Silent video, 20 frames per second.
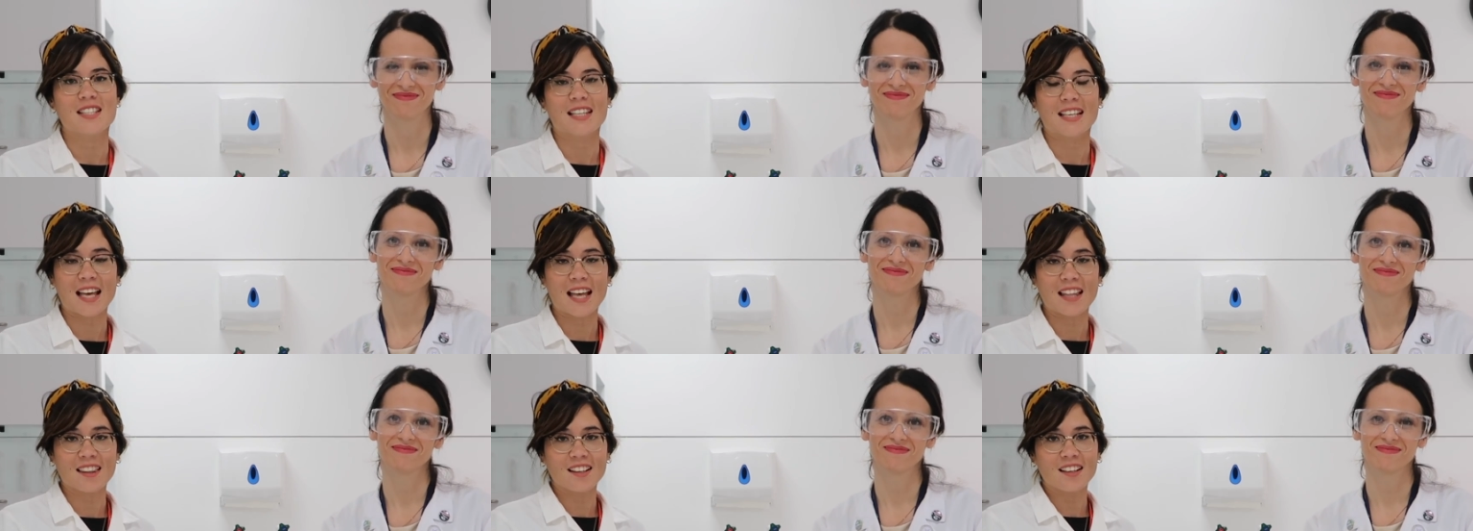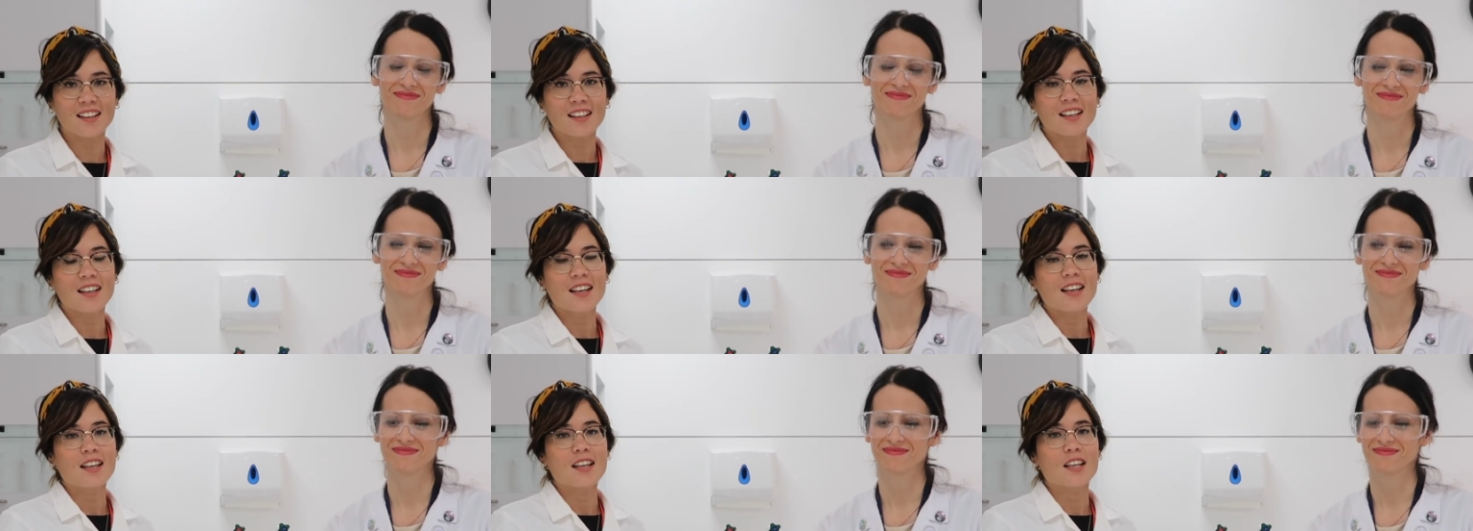Speaker 1: together.
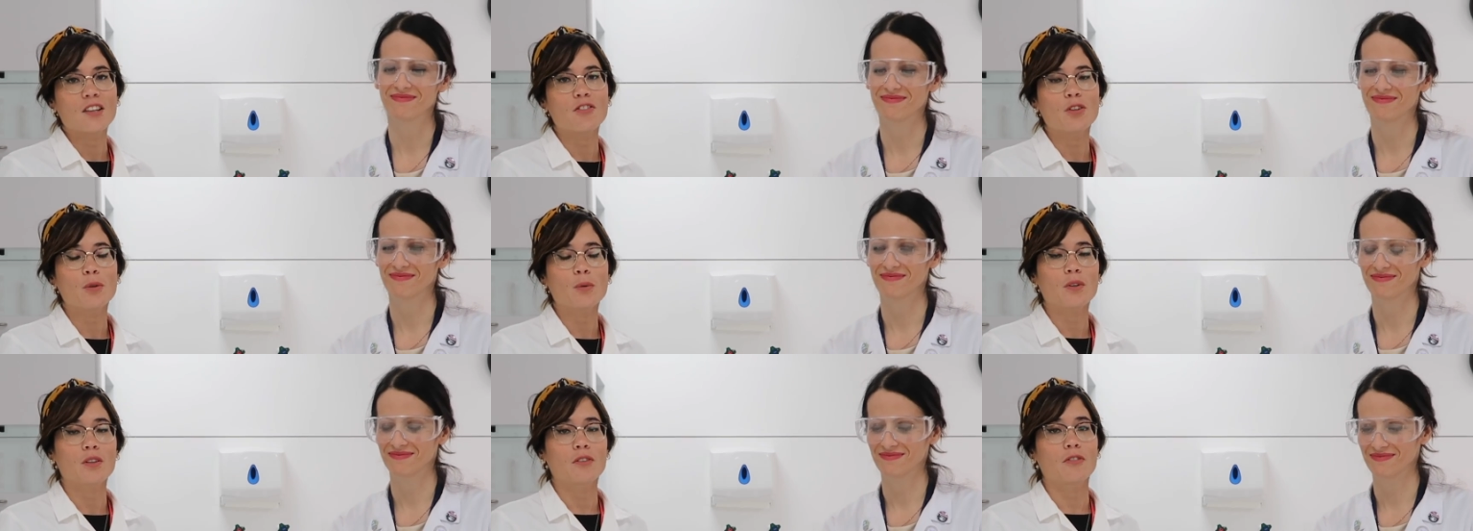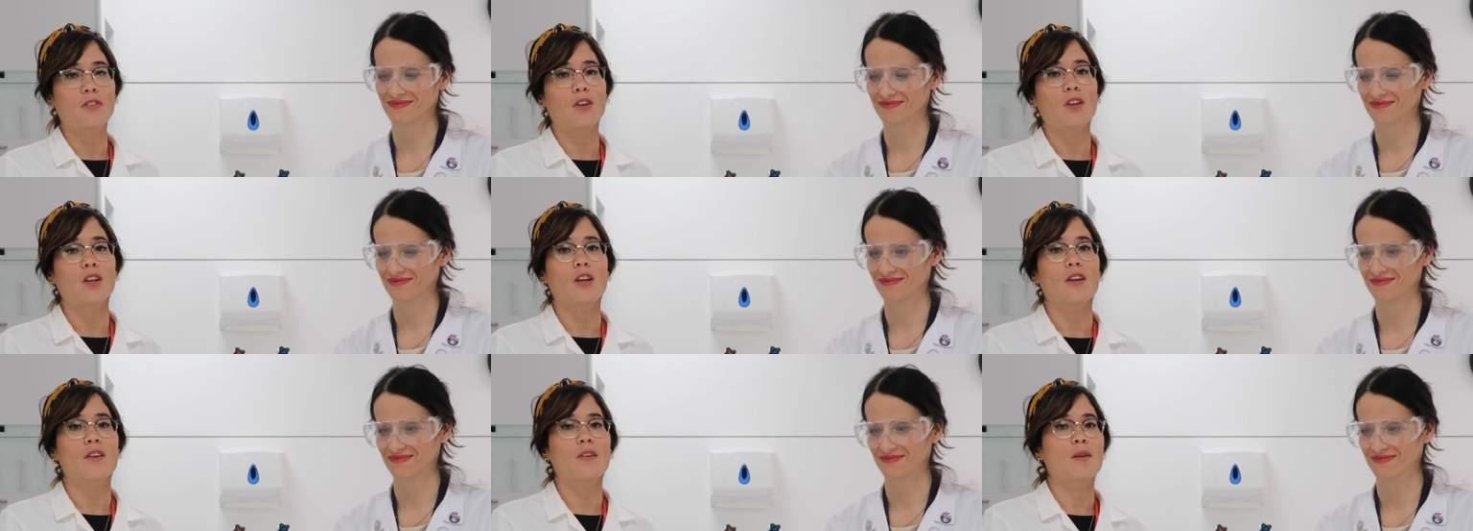If you want to
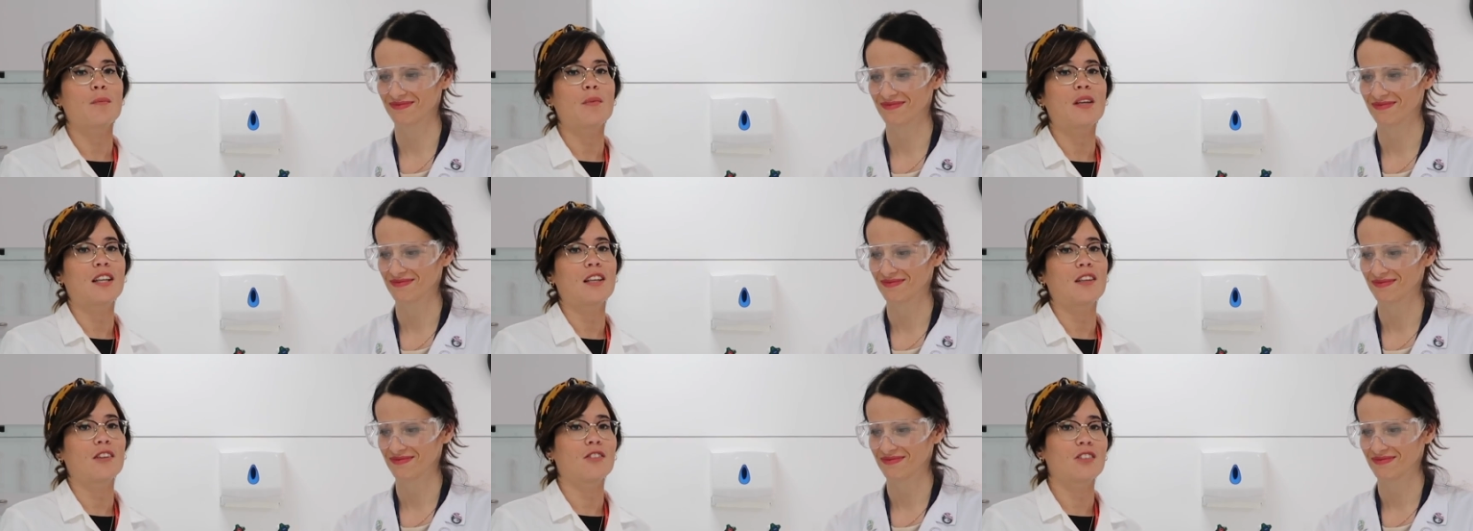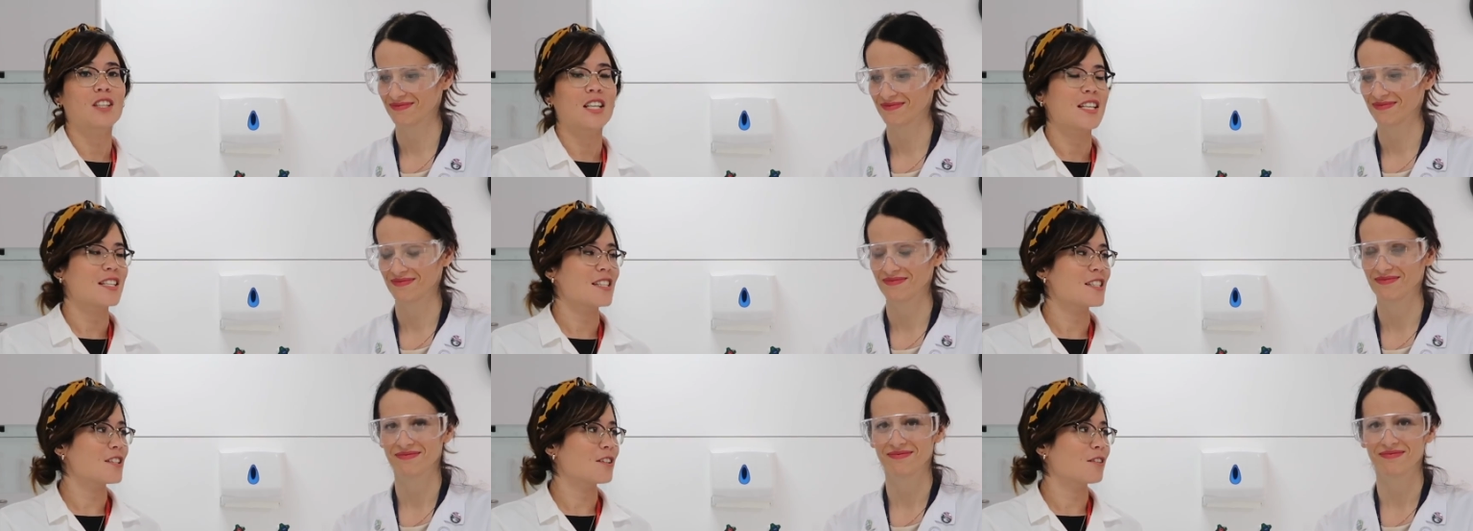follow Amelia on
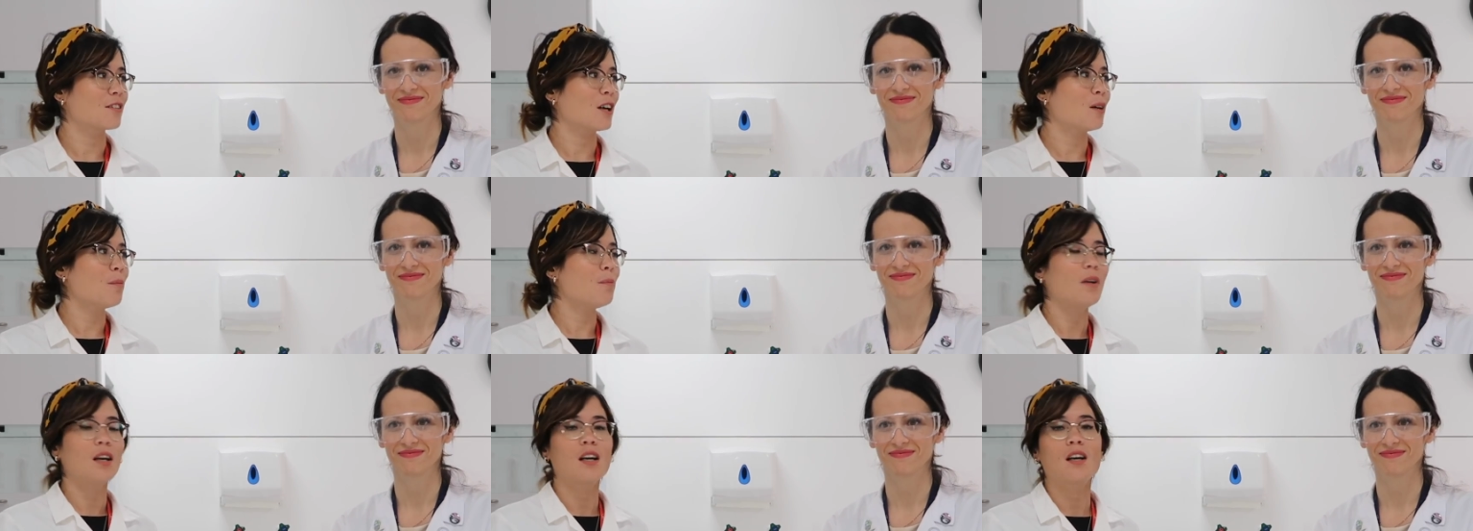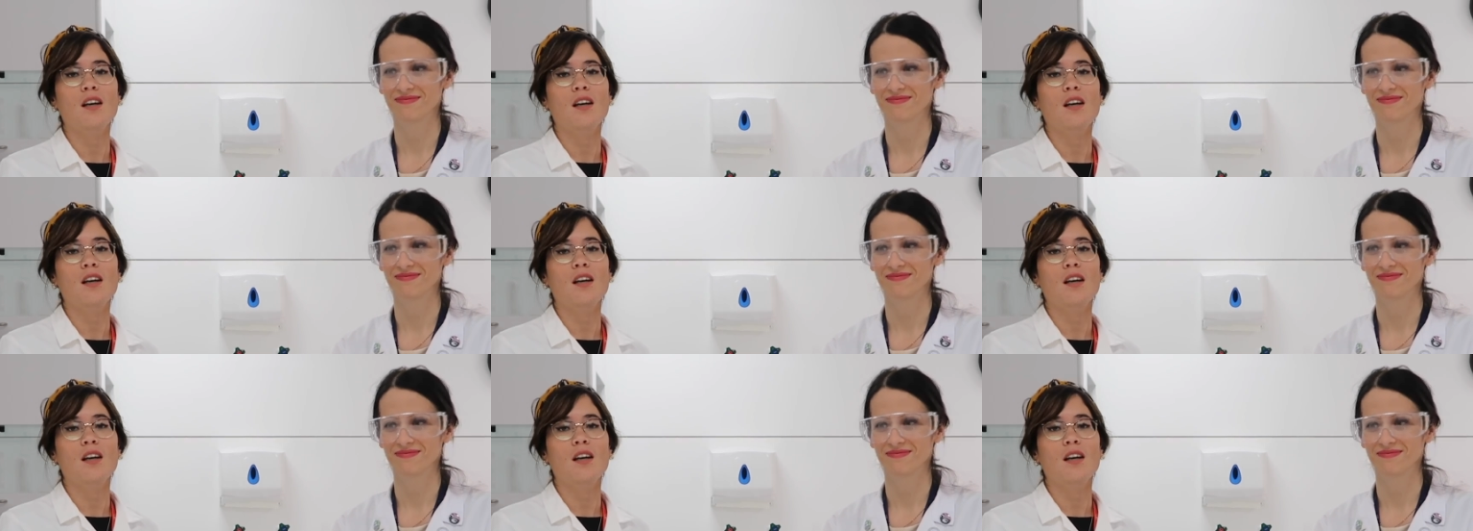Instagram,